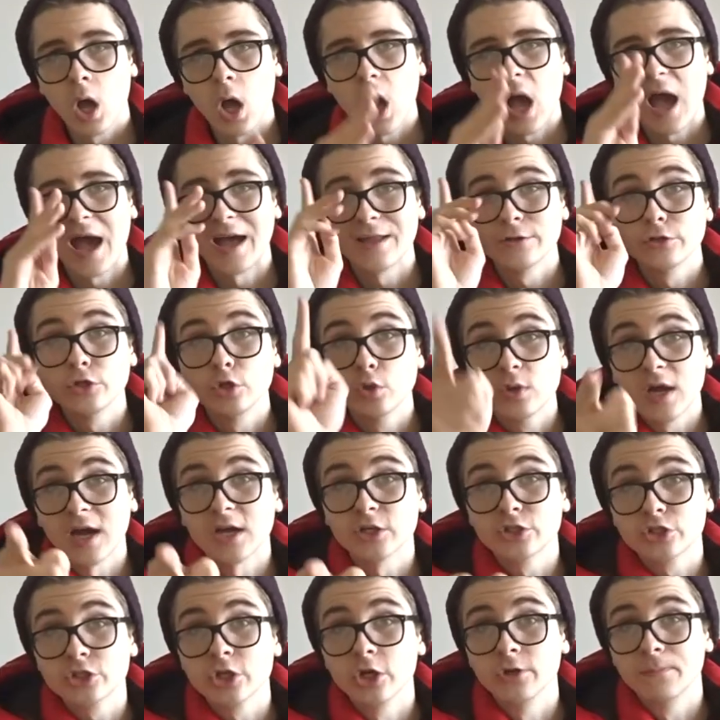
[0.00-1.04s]
and you guys
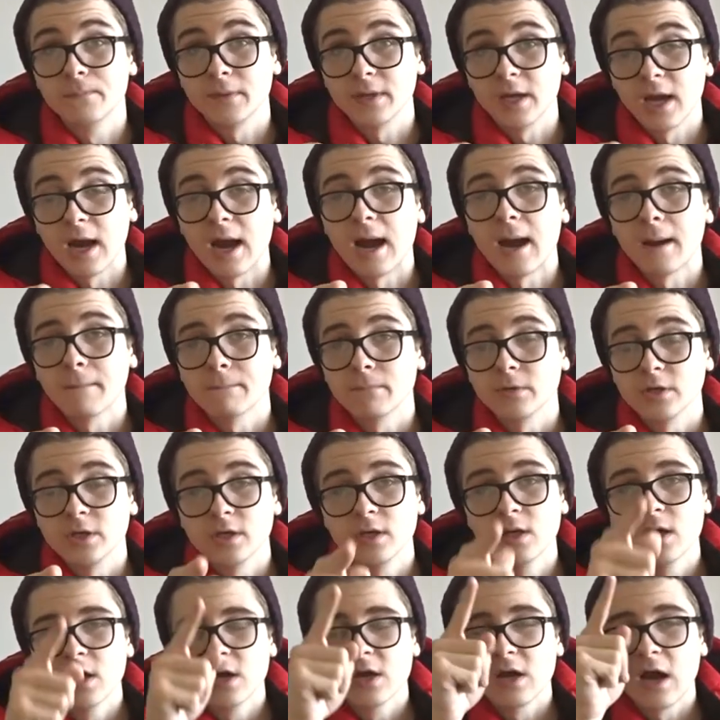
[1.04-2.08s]
should be
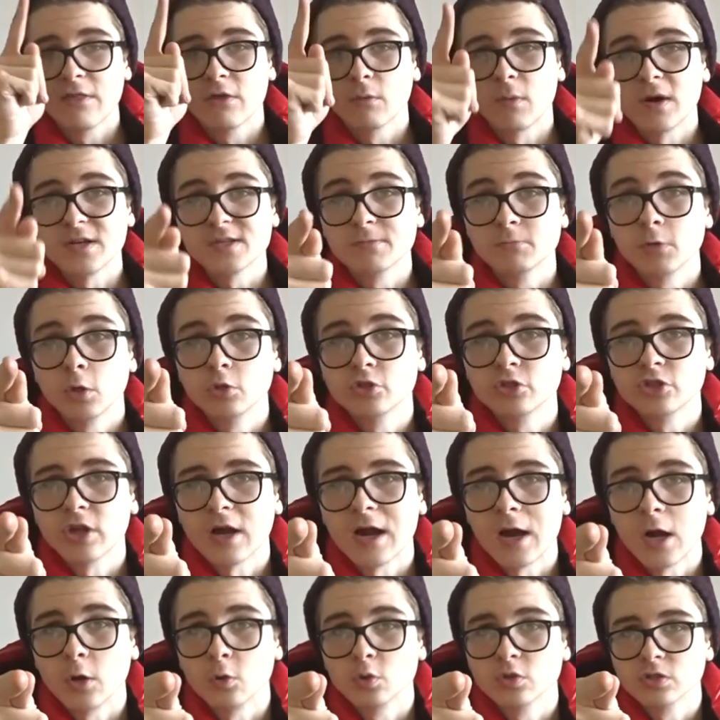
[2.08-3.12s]
happy. Otherwise I'm going to your
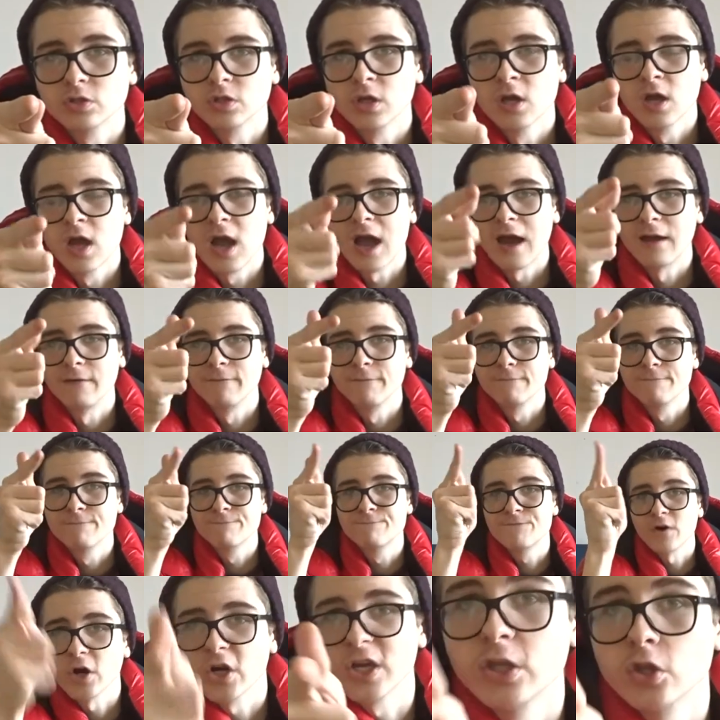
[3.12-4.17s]
house and
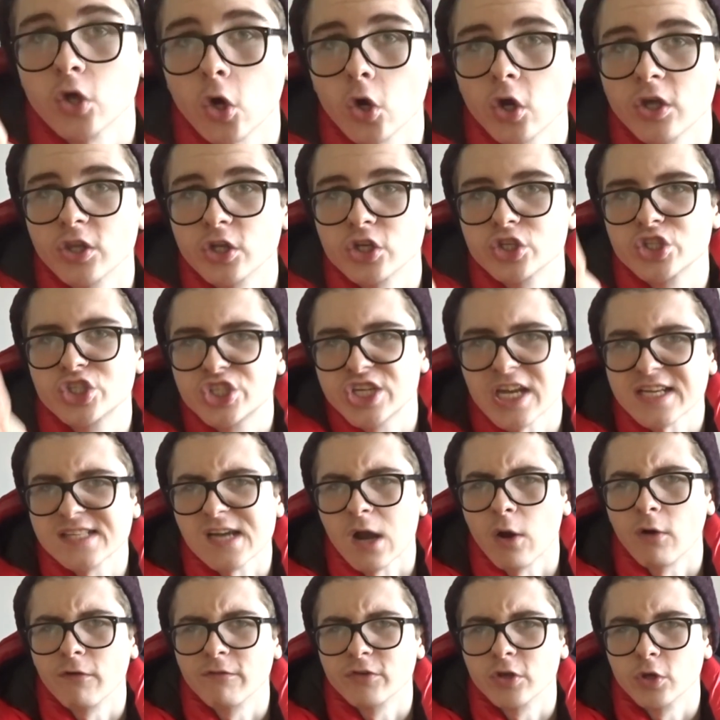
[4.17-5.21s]
fucking knocking the shit
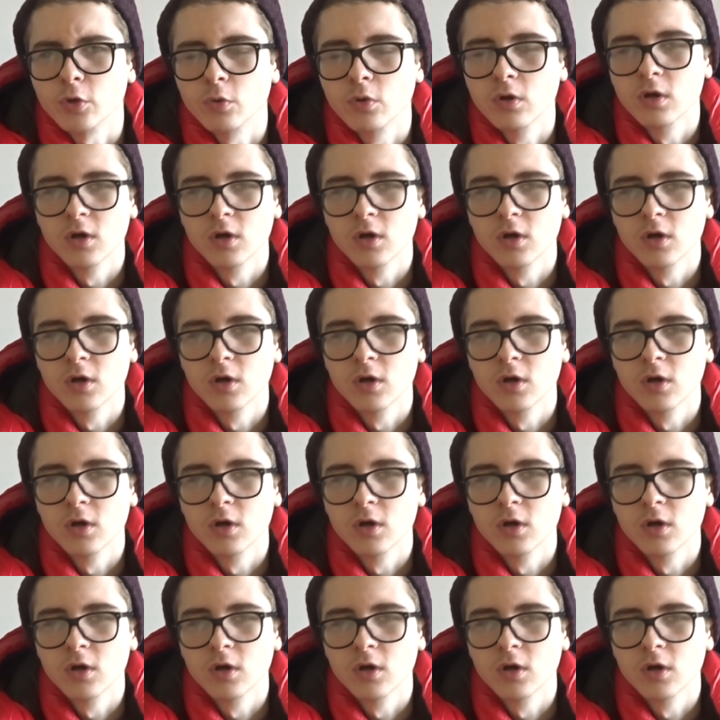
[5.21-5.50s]
out of you.